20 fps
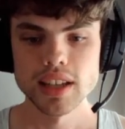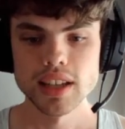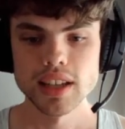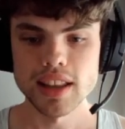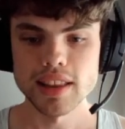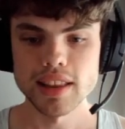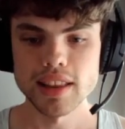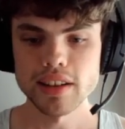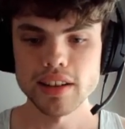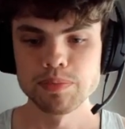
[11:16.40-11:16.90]

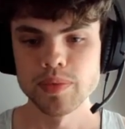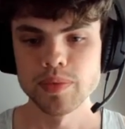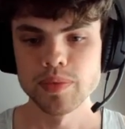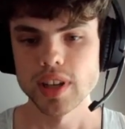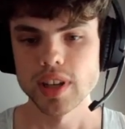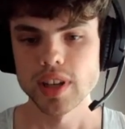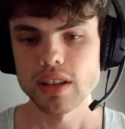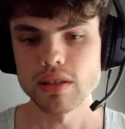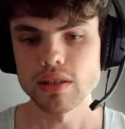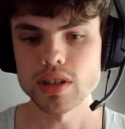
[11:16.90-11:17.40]
And there,
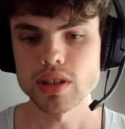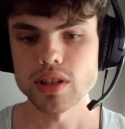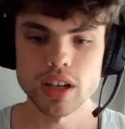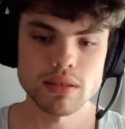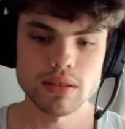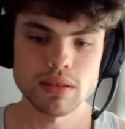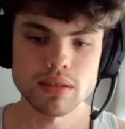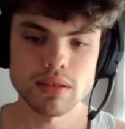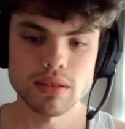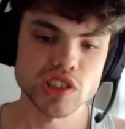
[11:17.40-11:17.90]
you
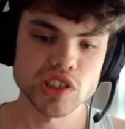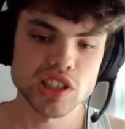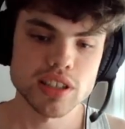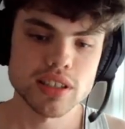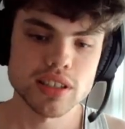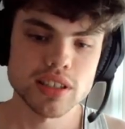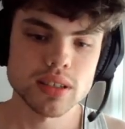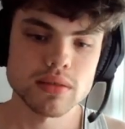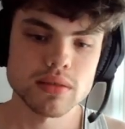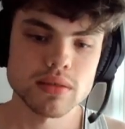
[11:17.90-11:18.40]
saw
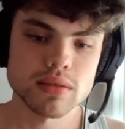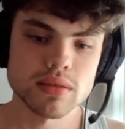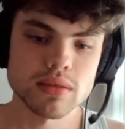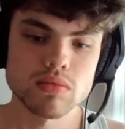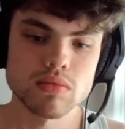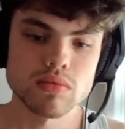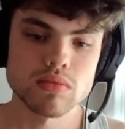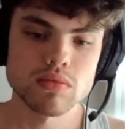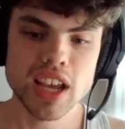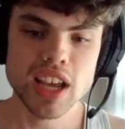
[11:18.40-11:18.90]
just
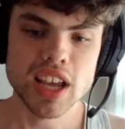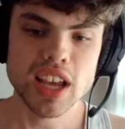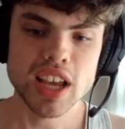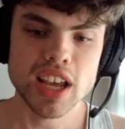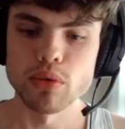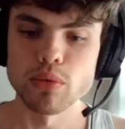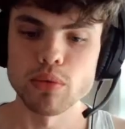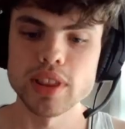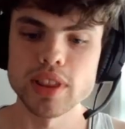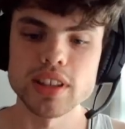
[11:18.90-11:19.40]

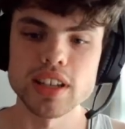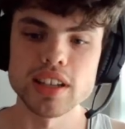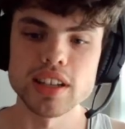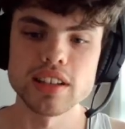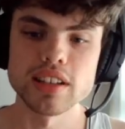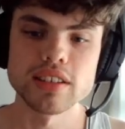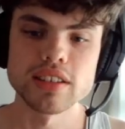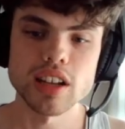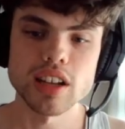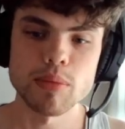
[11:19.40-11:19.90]
tempo with the
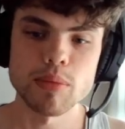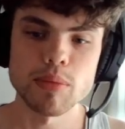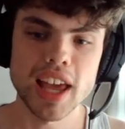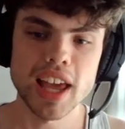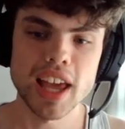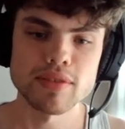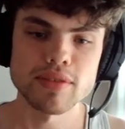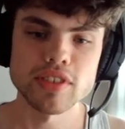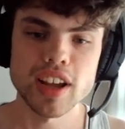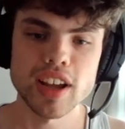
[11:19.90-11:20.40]
double
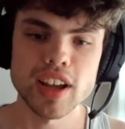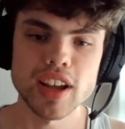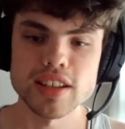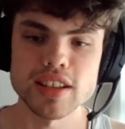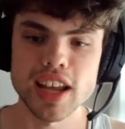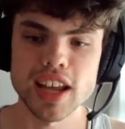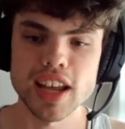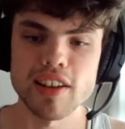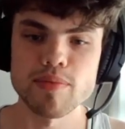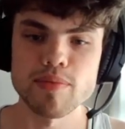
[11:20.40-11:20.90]
half tracks, the
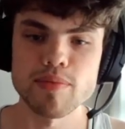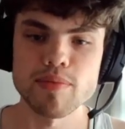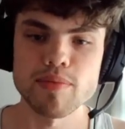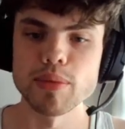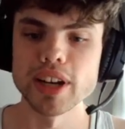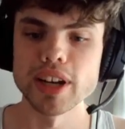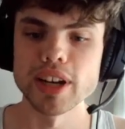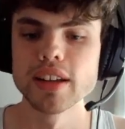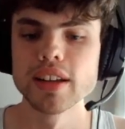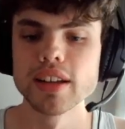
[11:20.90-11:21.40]
dive
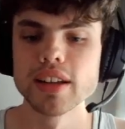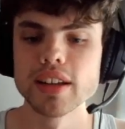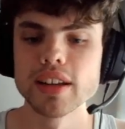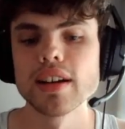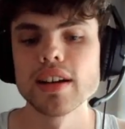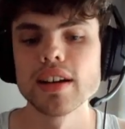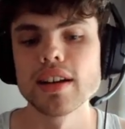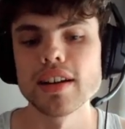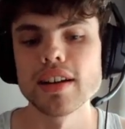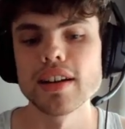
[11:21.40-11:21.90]
bombing.
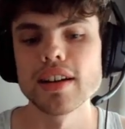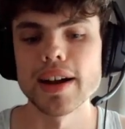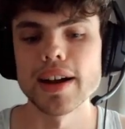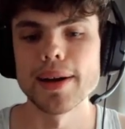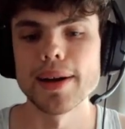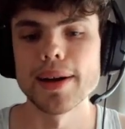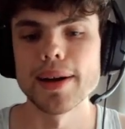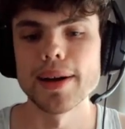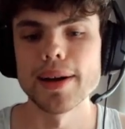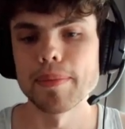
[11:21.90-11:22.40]

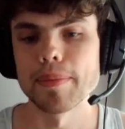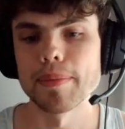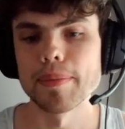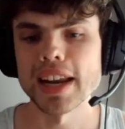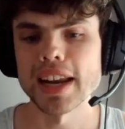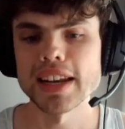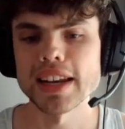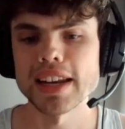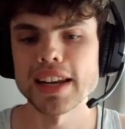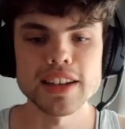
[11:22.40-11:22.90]

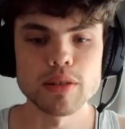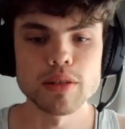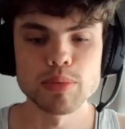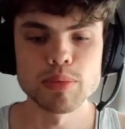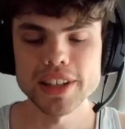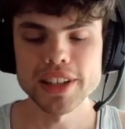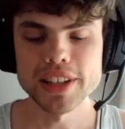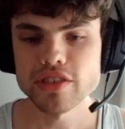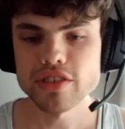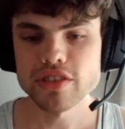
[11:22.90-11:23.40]
I didn't need a
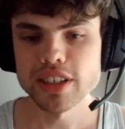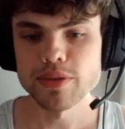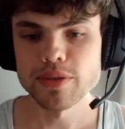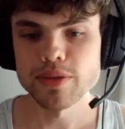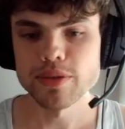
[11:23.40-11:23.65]
Blitzkrieg to